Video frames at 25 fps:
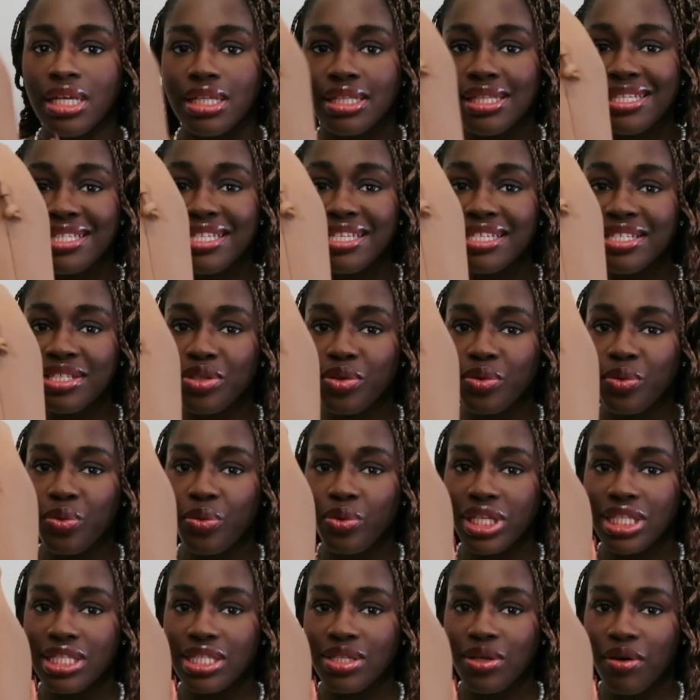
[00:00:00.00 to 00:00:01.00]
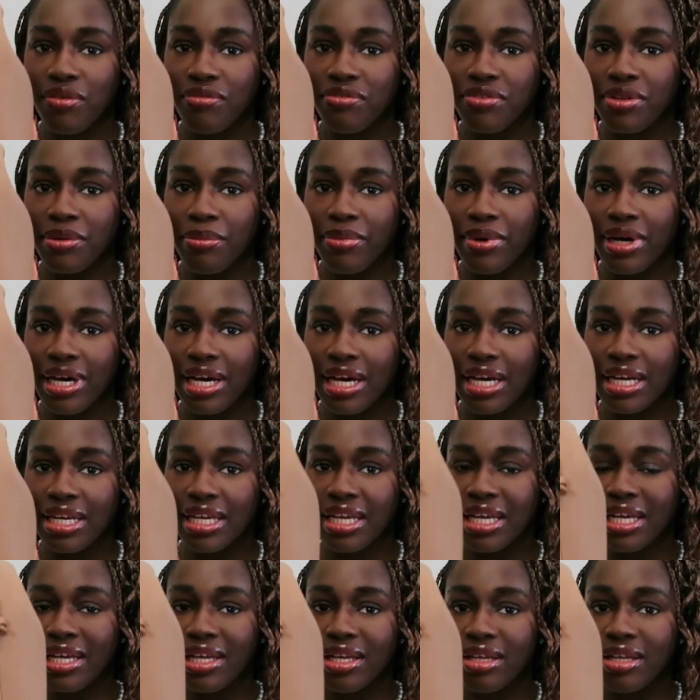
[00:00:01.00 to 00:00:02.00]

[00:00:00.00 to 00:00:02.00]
This is the width of the bag.